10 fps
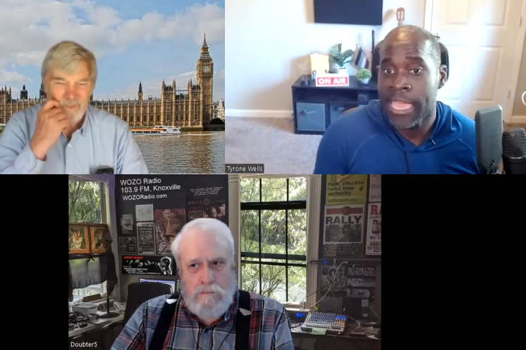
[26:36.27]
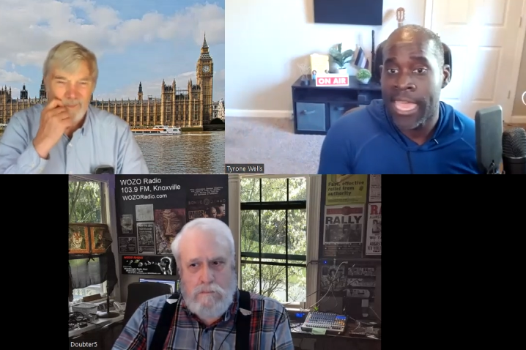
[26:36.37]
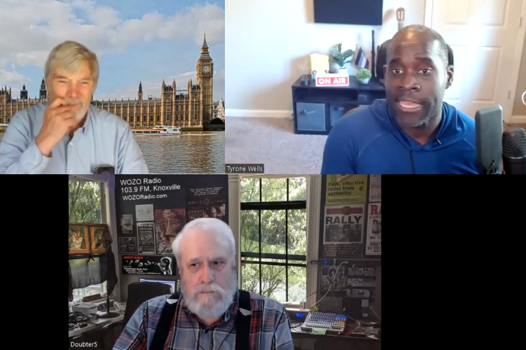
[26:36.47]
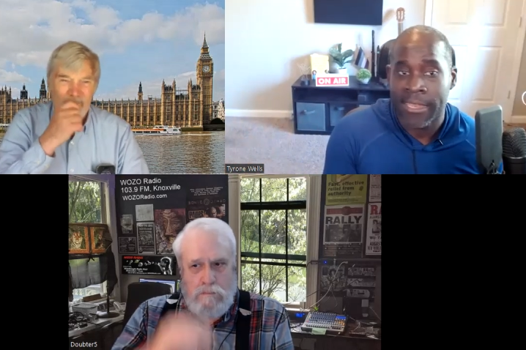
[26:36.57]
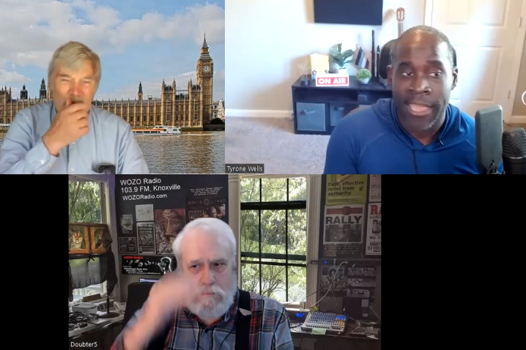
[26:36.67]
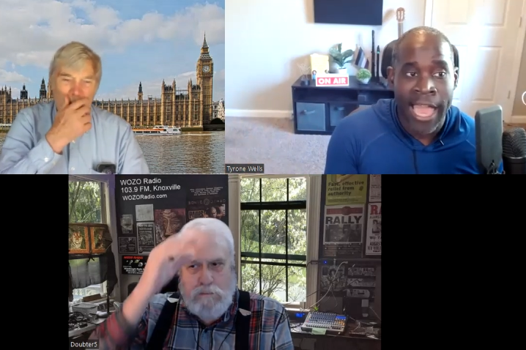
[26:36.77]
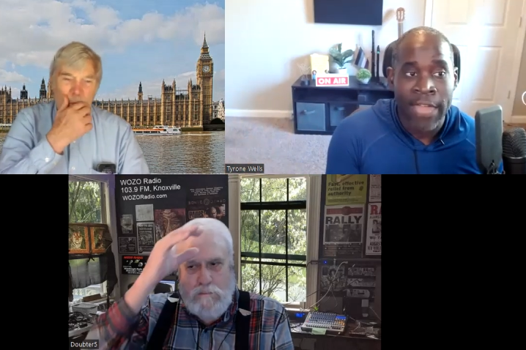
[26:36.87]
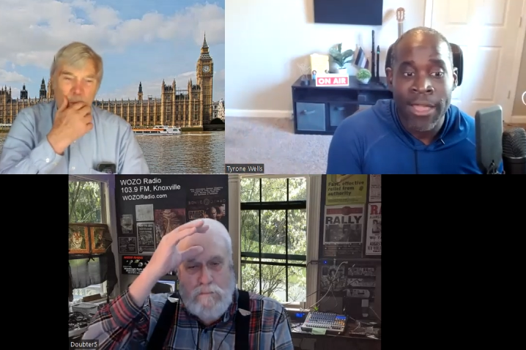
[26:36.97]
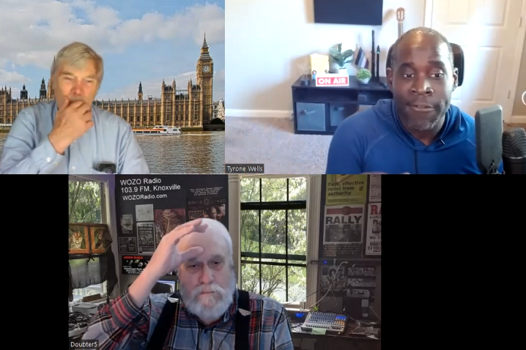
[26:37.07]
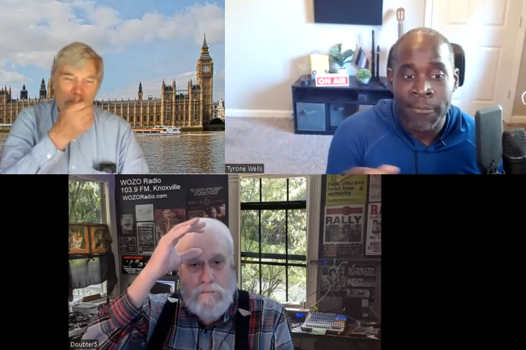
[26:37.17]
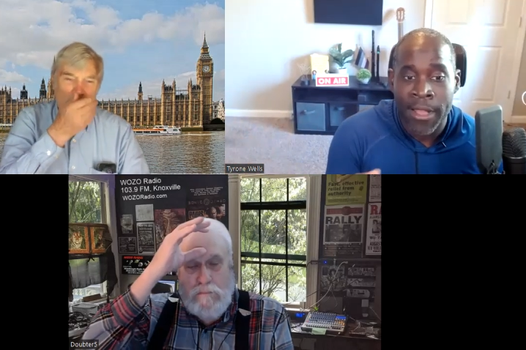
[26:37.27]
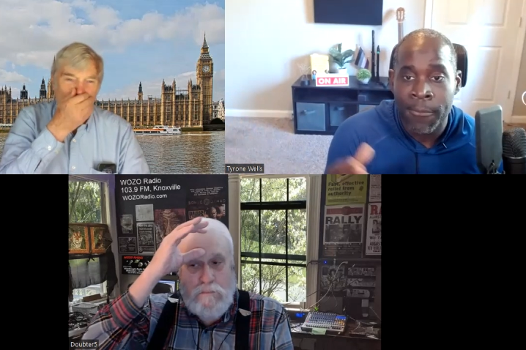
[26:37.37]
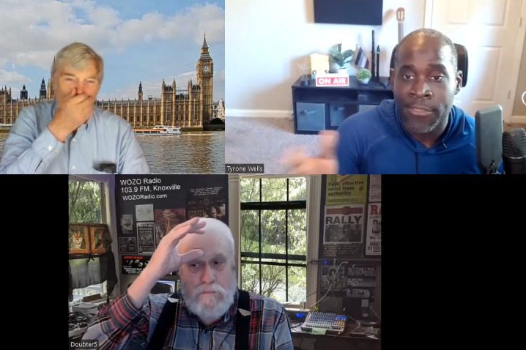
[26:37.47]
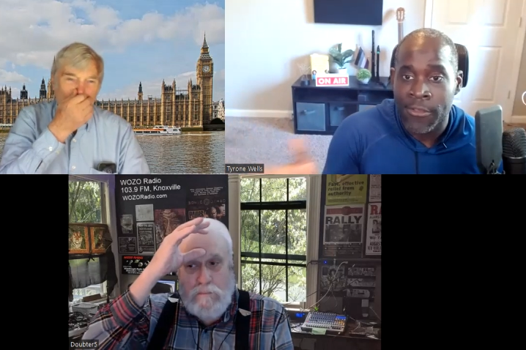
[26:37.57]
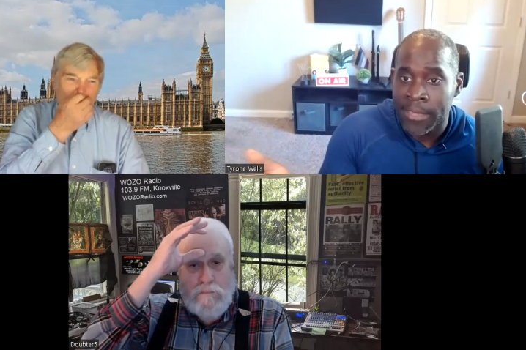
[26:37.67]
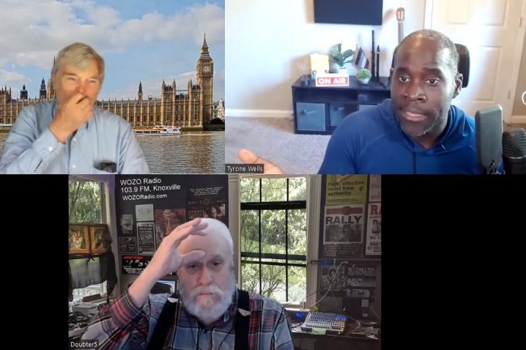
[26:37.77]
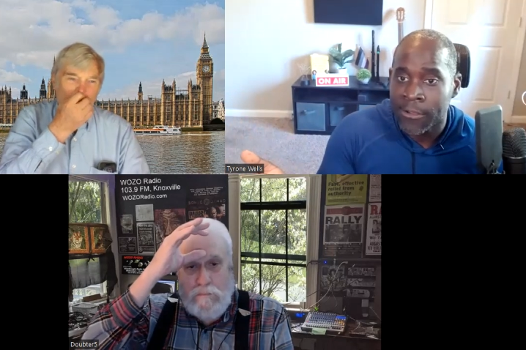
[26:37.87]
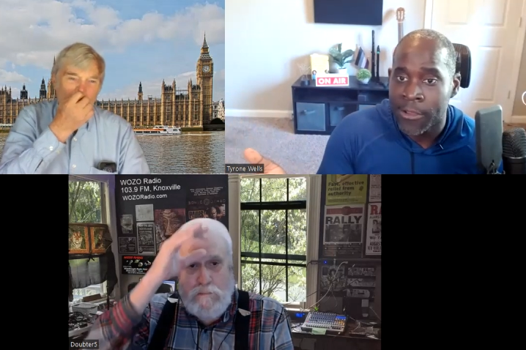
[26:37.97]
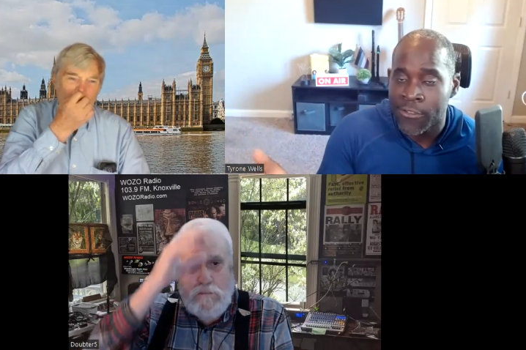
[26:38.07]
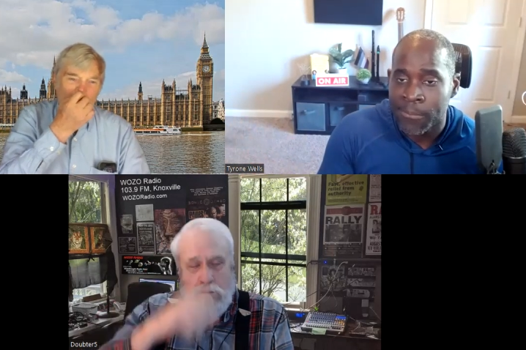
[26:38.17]
Speaker 1: And I don't have a problem with you being
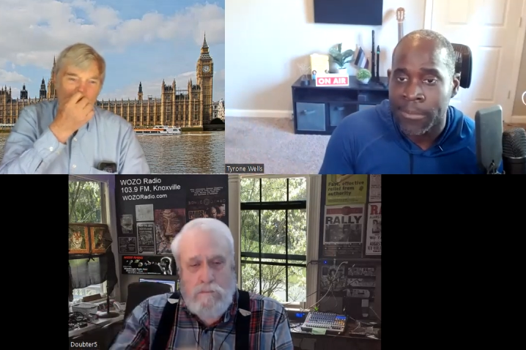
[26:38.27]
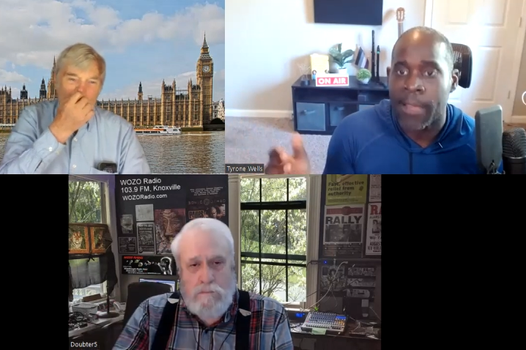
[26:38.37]
a Christian,